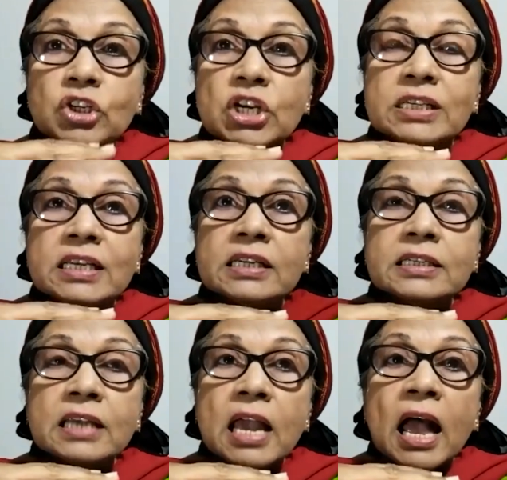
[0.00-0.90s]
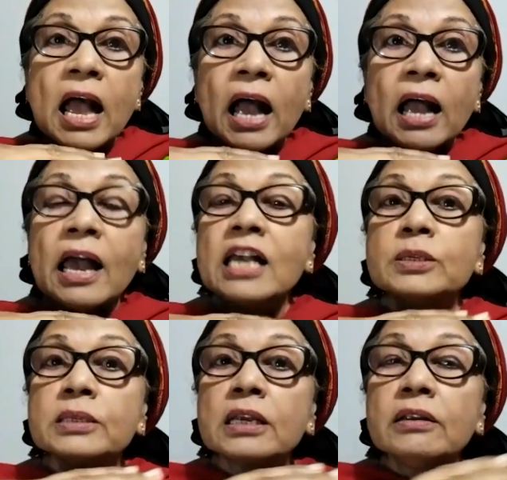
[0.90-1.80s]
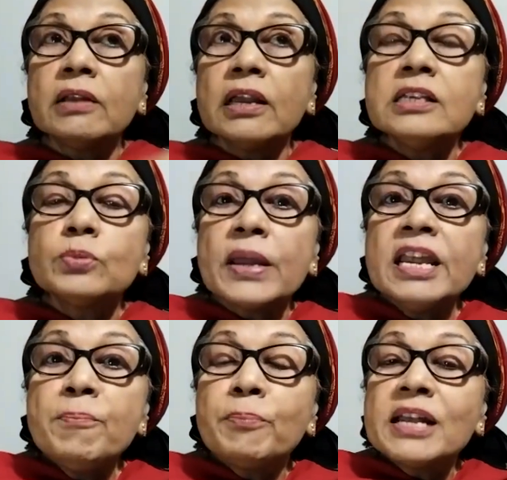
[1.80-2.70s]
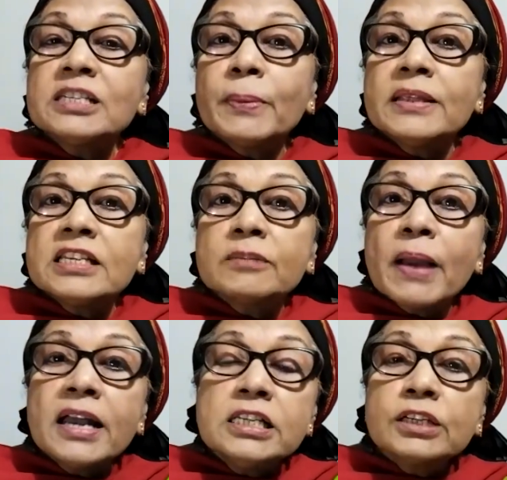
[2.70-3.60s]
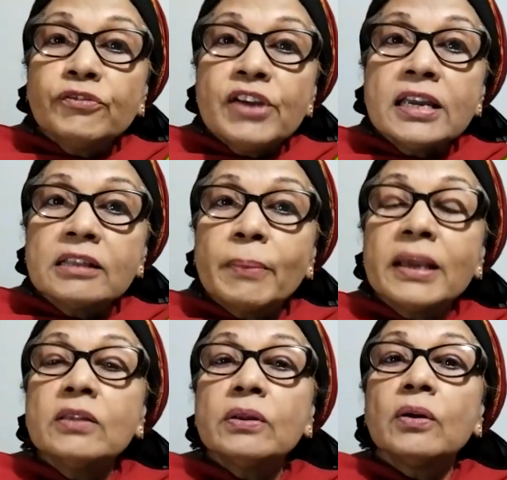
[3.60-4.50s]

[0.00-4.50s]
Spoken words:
Jesus is very impressed by this man's faith, by